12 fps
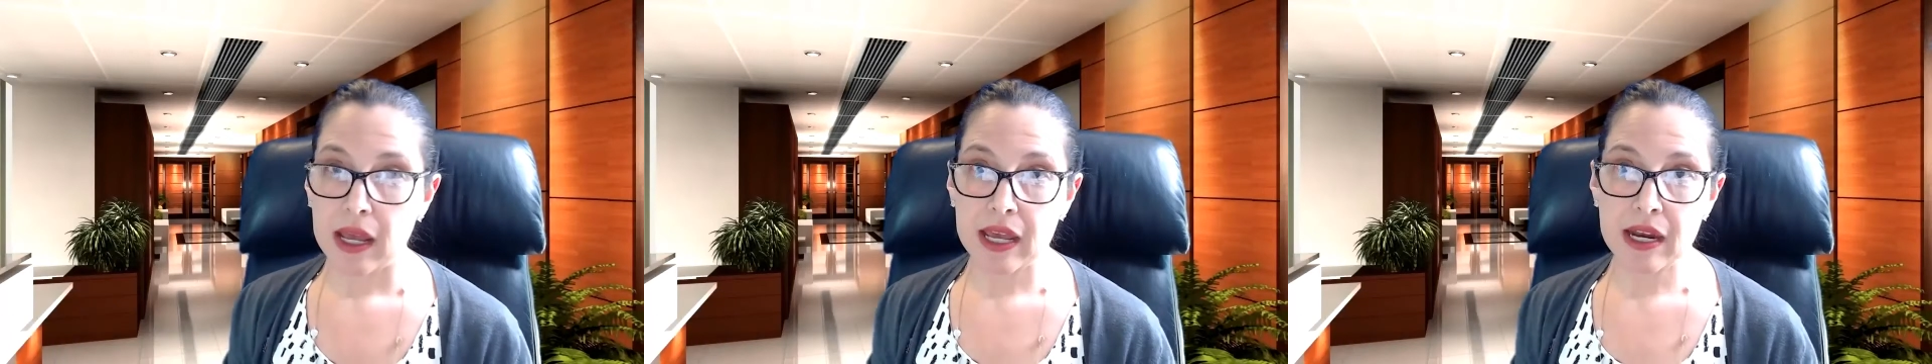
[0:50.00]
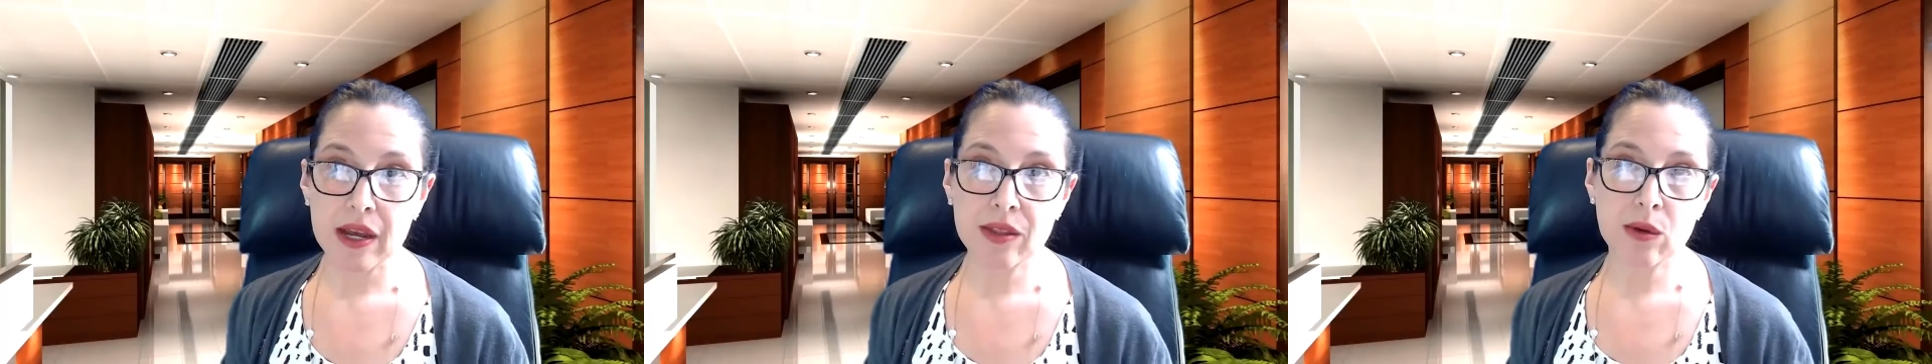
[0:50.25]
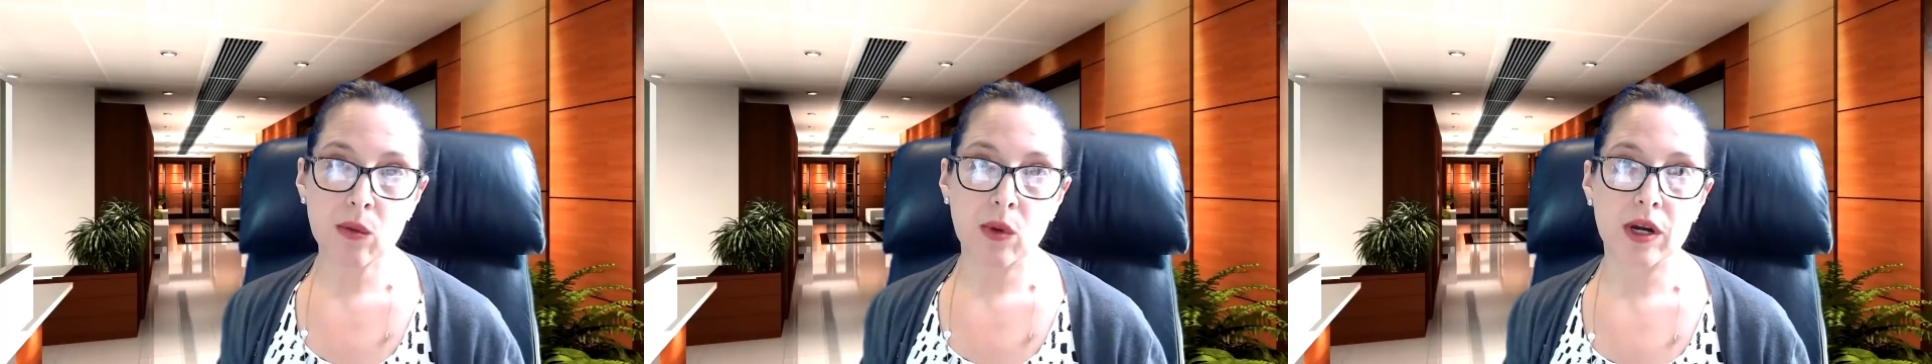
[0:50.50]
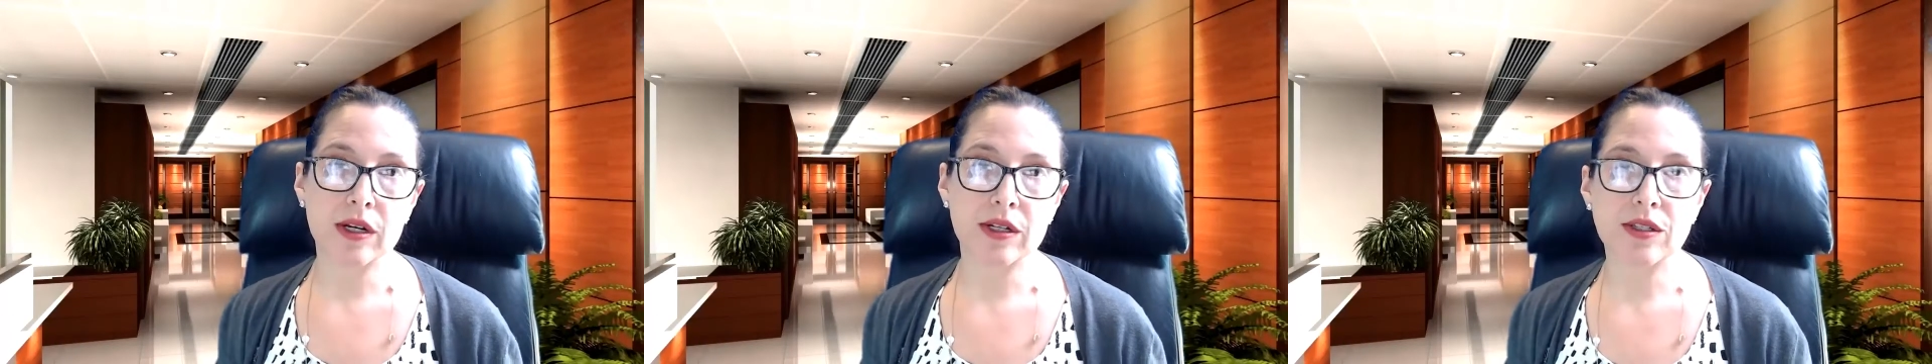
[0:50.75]
In other
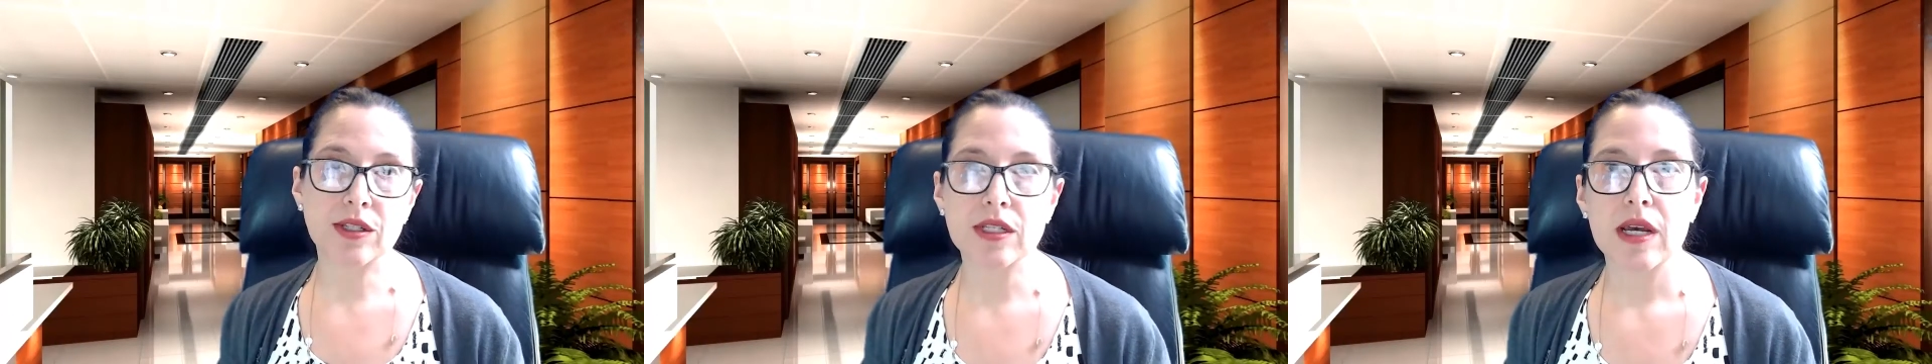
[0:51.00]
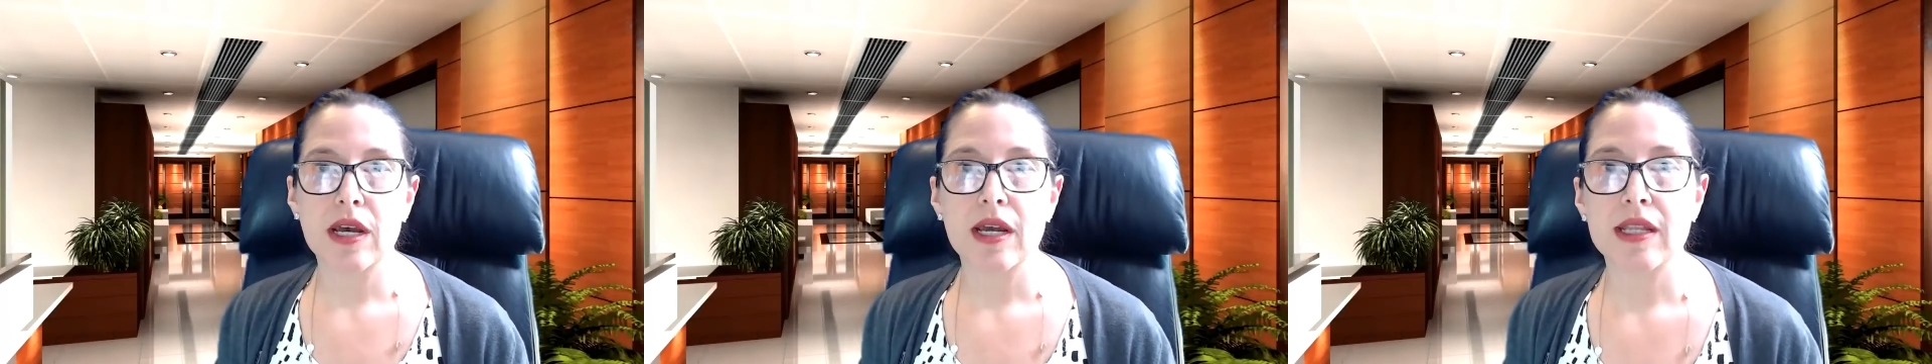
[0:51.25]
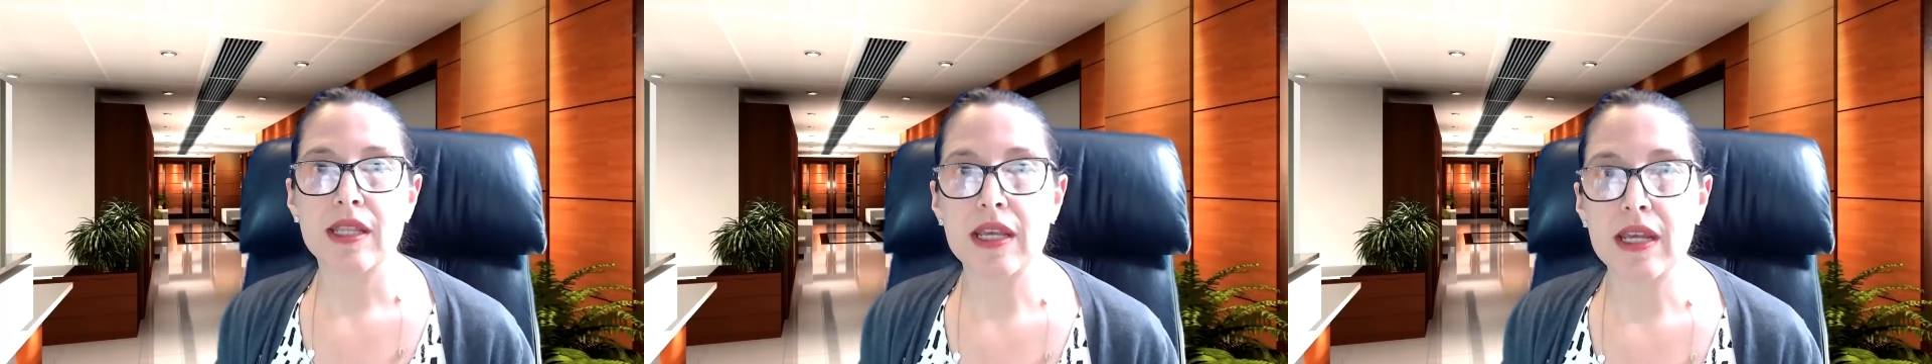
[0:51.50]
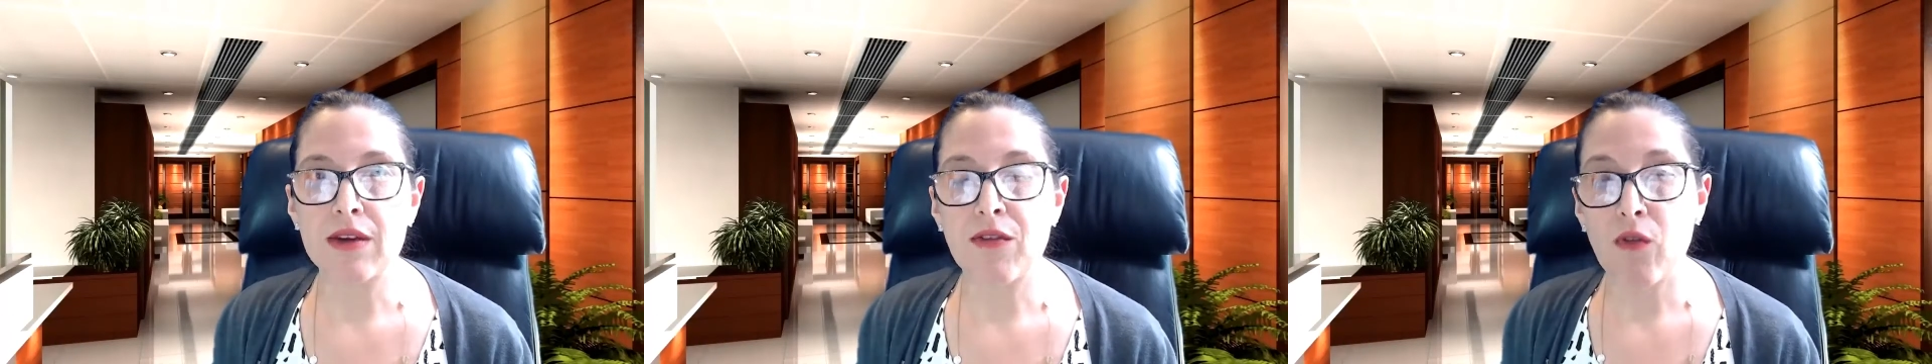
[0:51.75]
words,
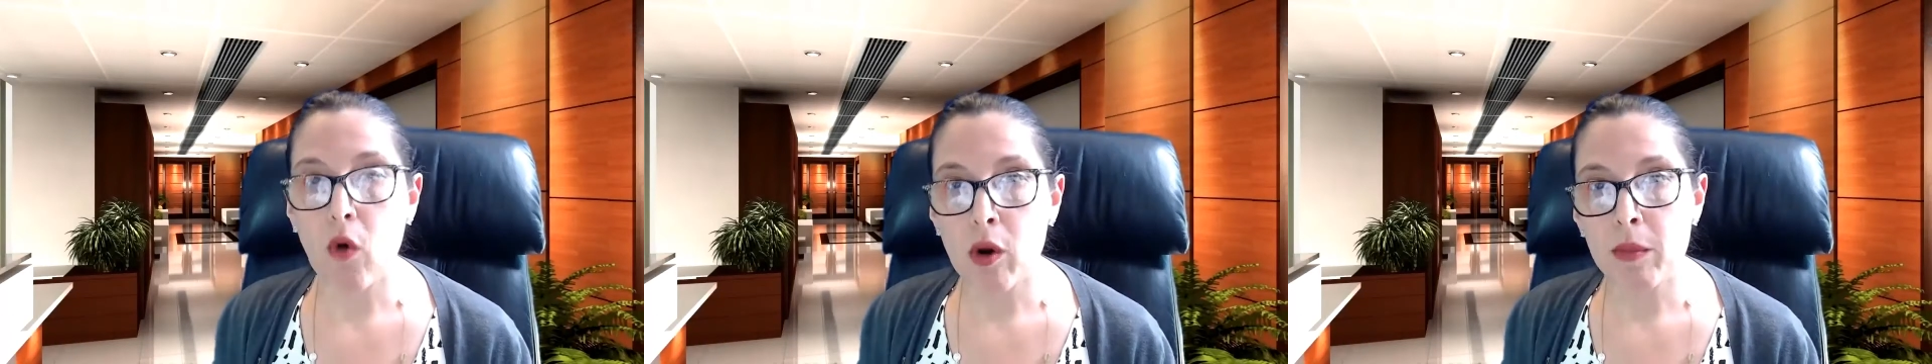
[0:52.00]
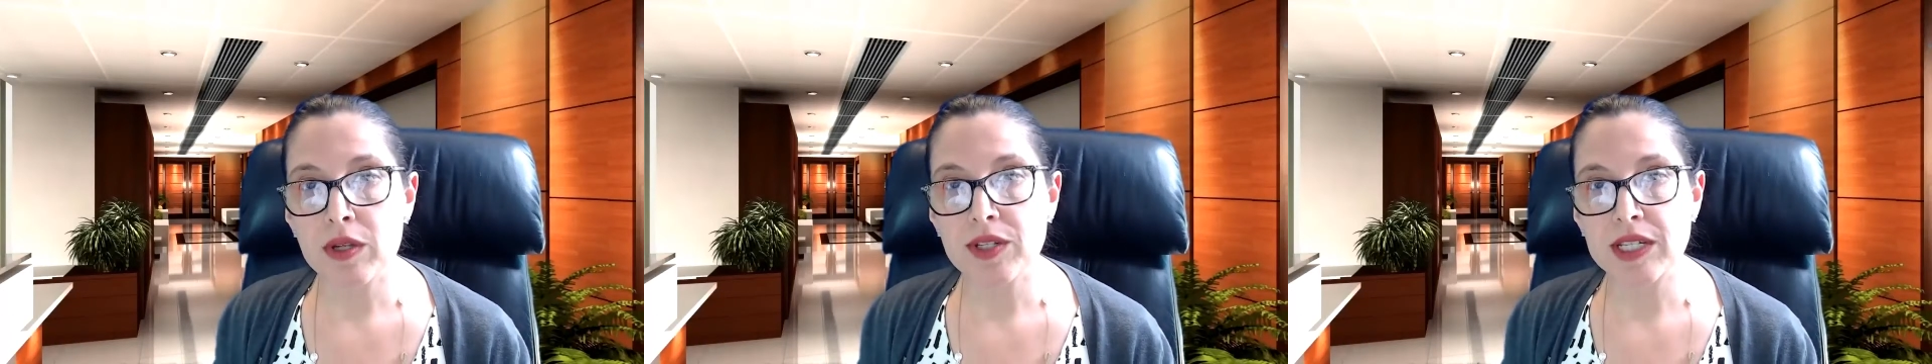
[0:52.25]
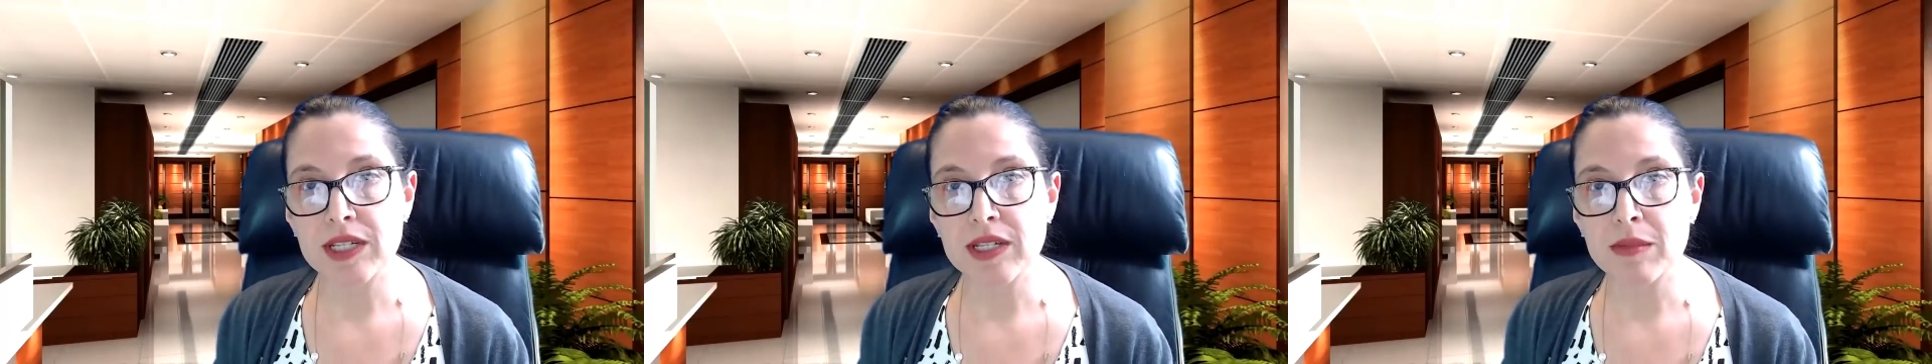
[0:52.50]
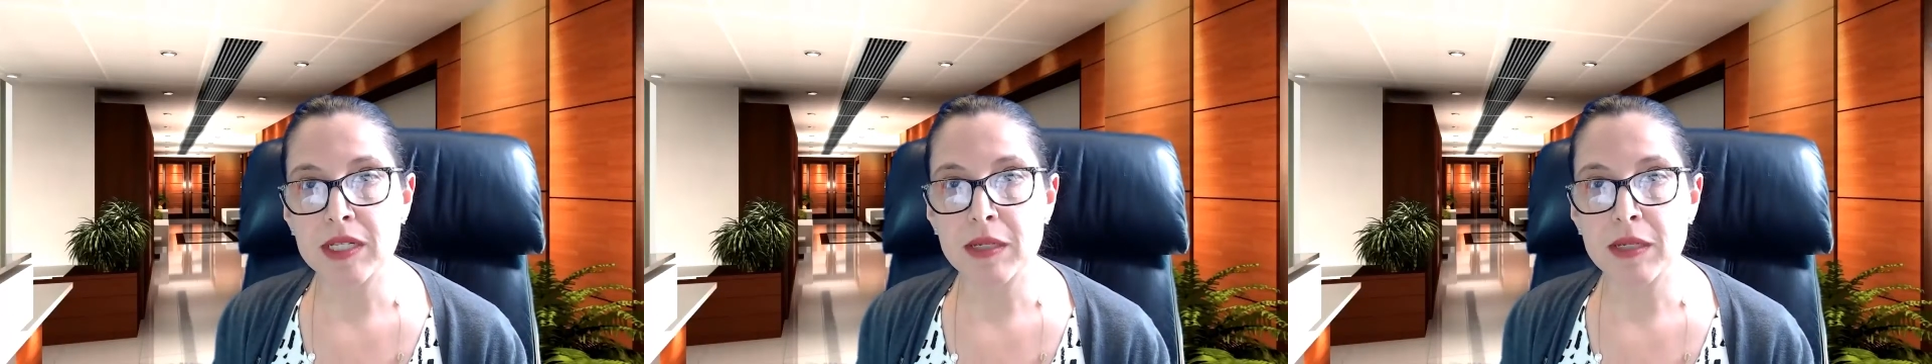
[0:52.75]
the formal systems